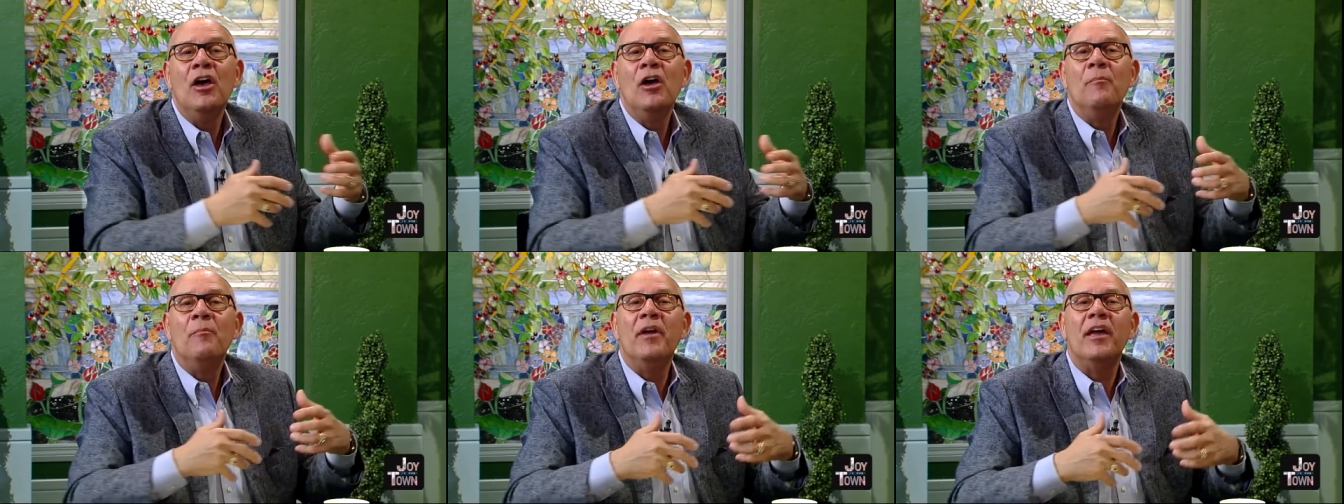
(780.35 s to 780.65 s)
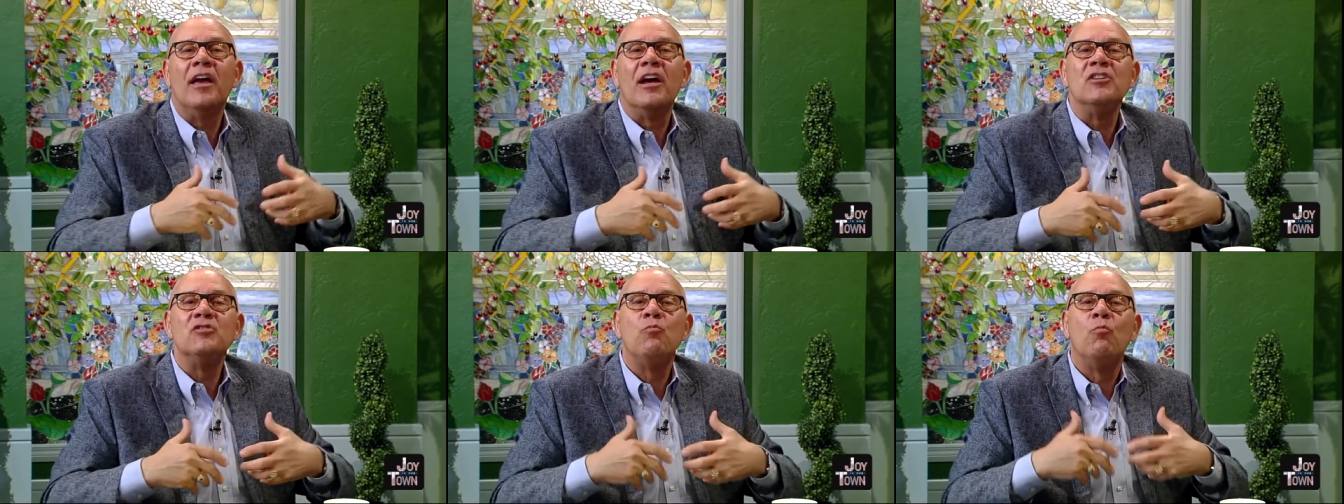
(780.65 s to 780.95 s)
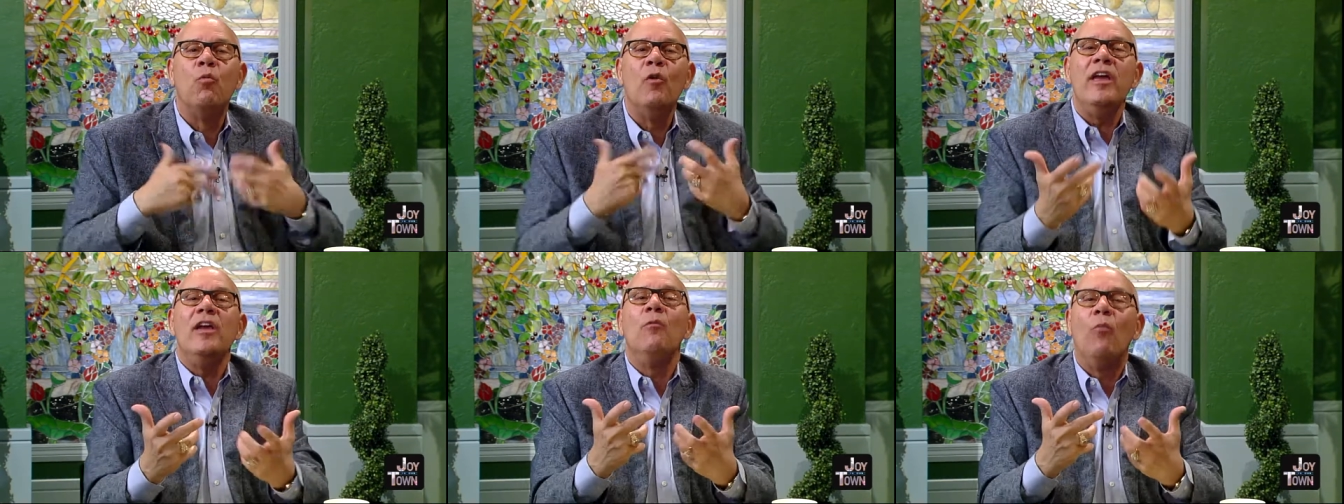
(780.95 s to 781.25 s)
because
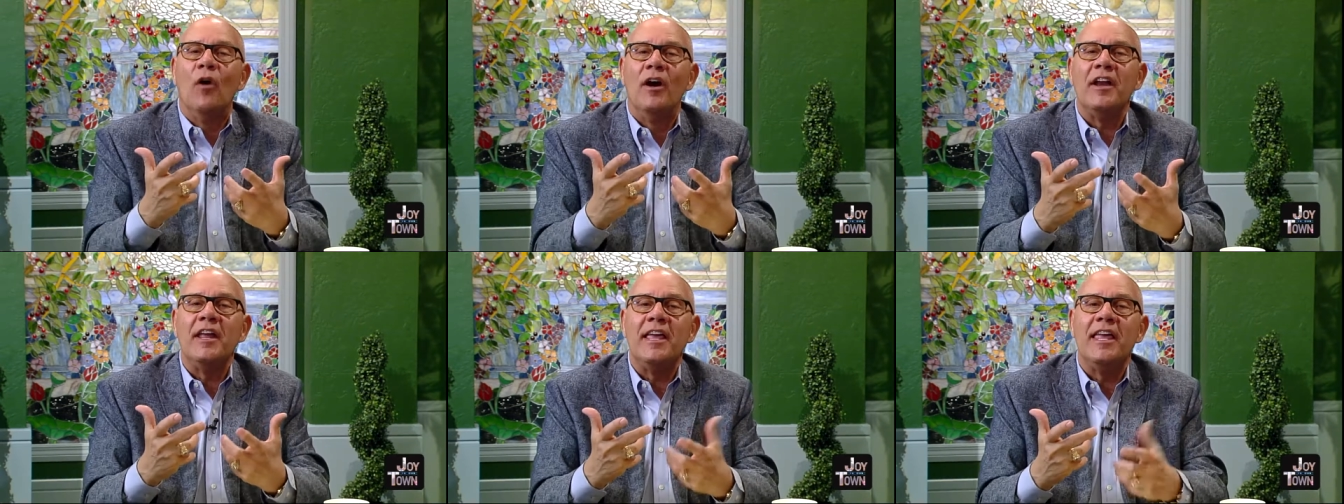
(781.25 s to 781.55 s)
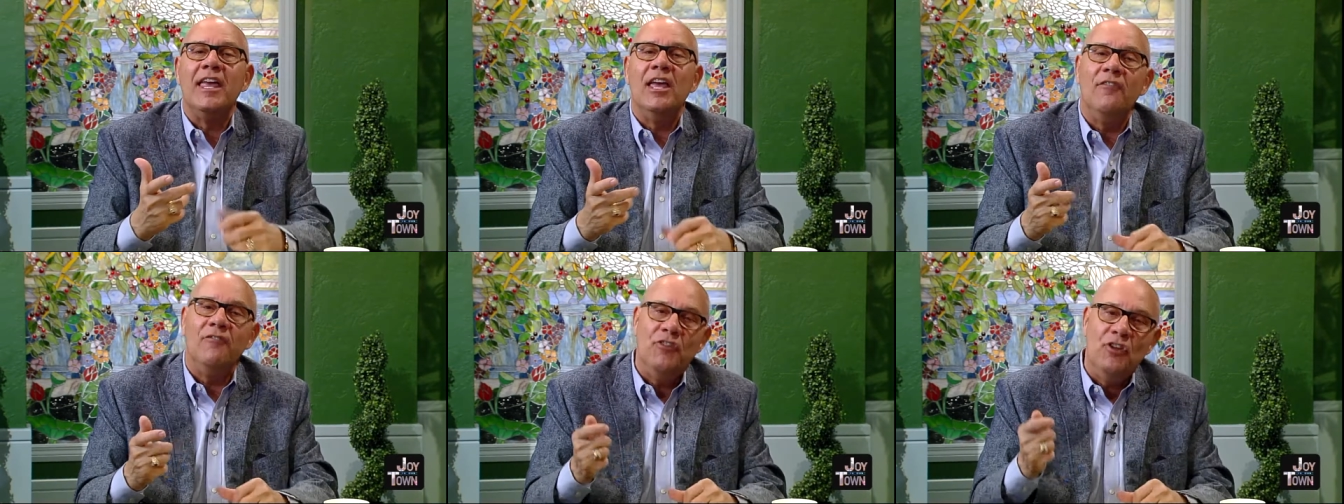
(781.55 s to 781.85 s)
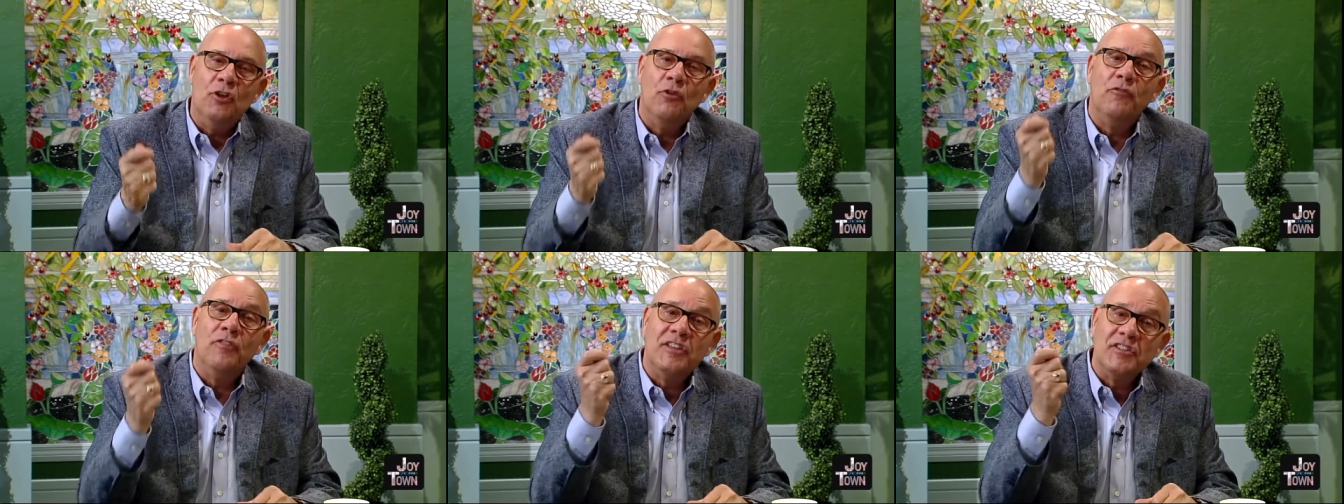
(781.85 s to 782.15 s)
we want to give
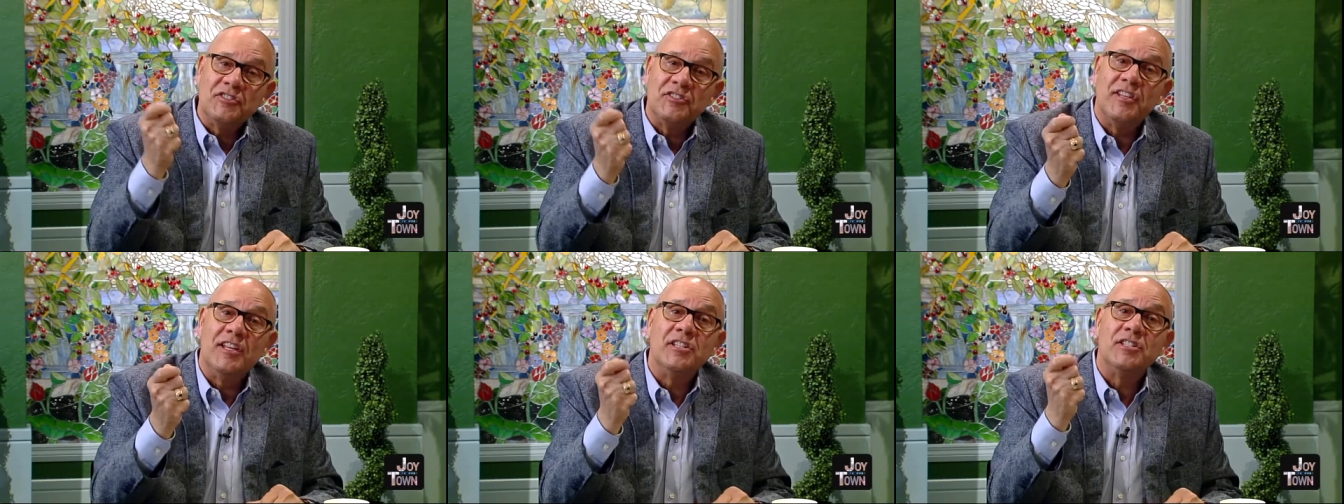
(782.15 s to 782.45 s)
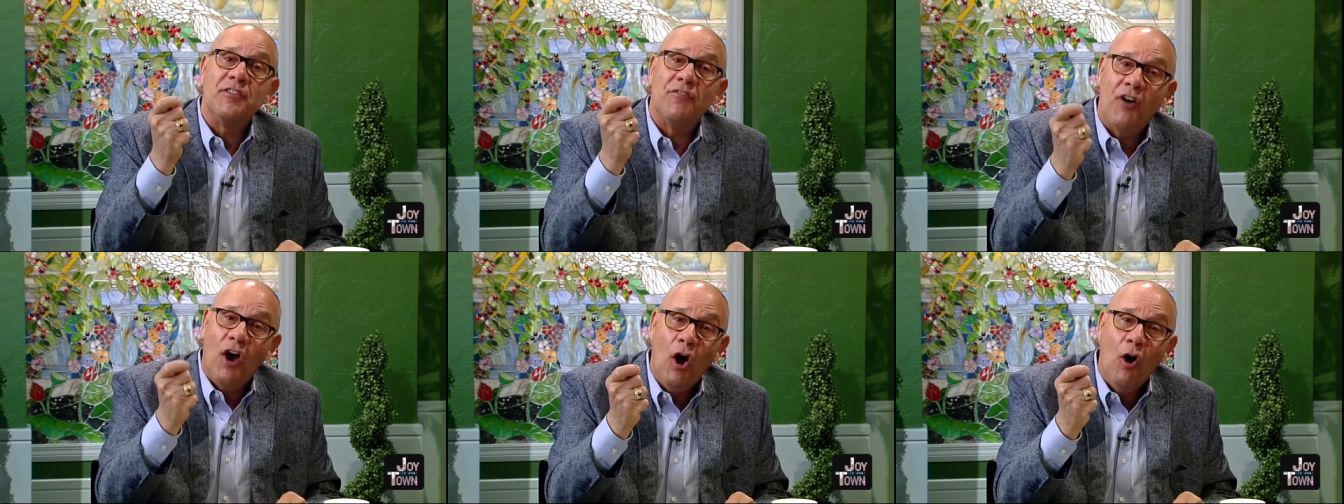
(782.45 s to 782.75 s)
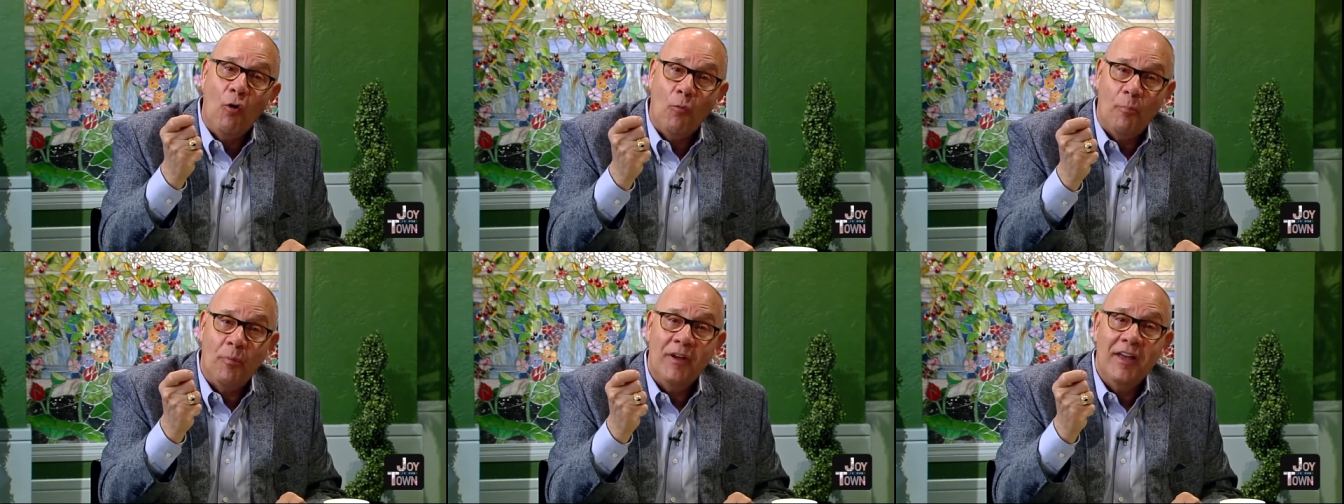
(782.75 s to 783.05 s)
you the sense of
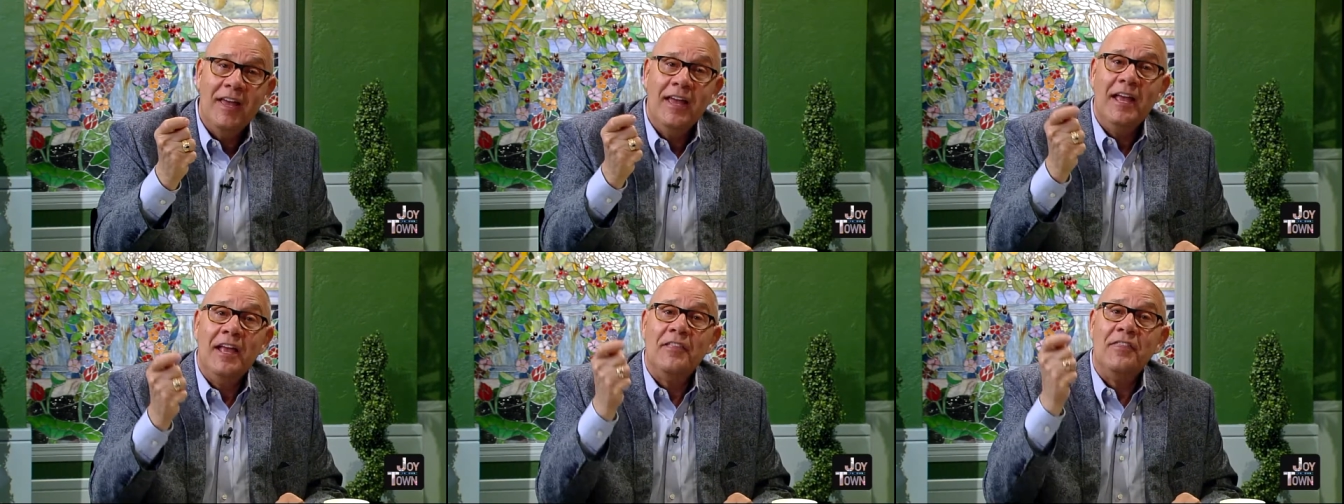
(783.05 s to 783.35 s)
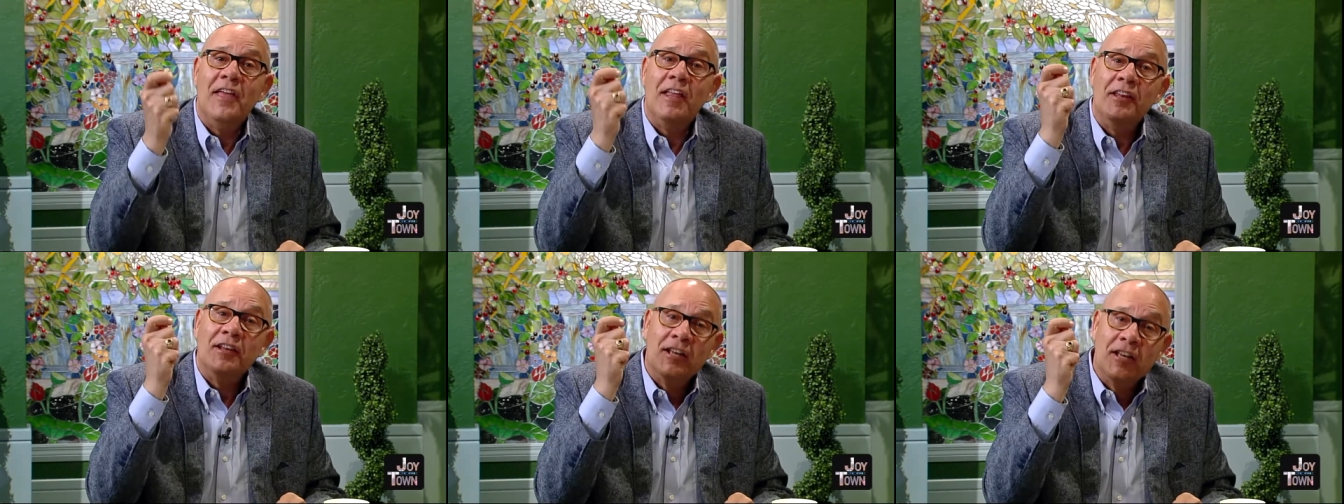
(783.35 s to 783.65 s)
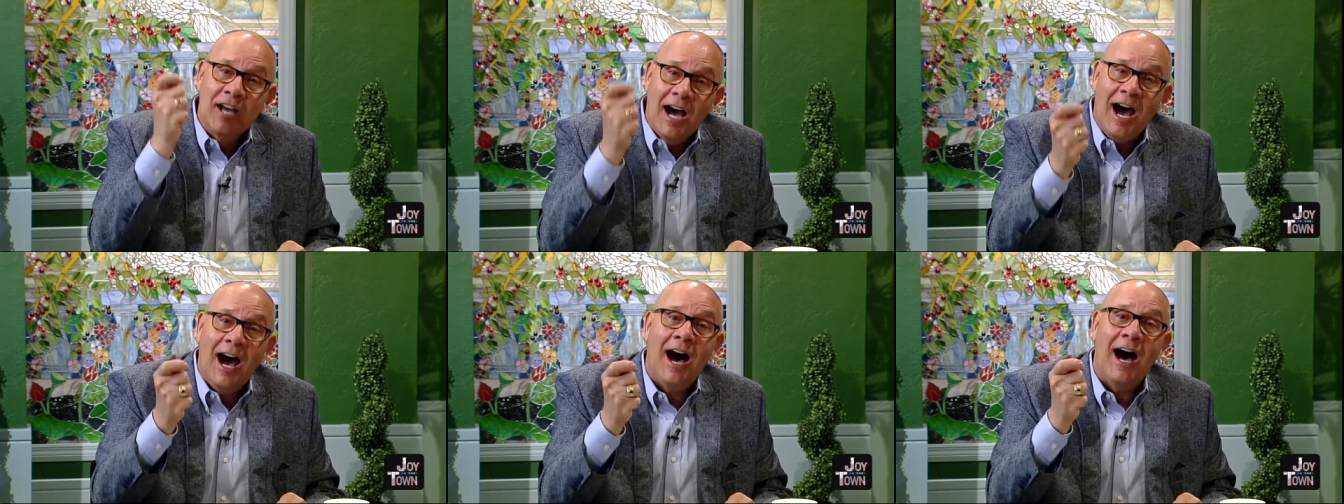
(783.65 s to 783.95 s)
hope that
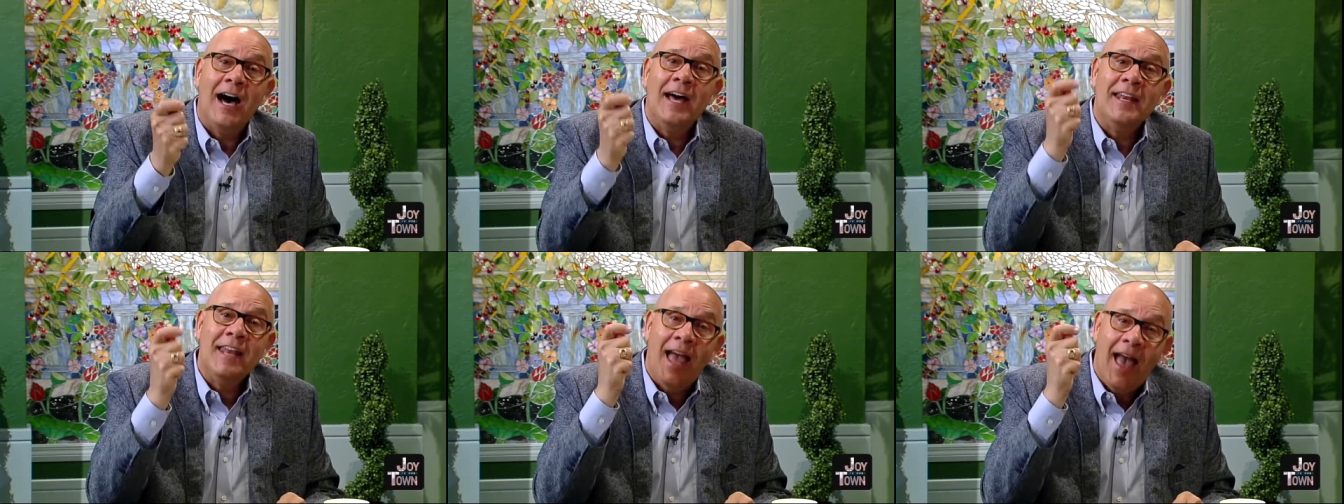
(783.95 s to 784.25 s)
God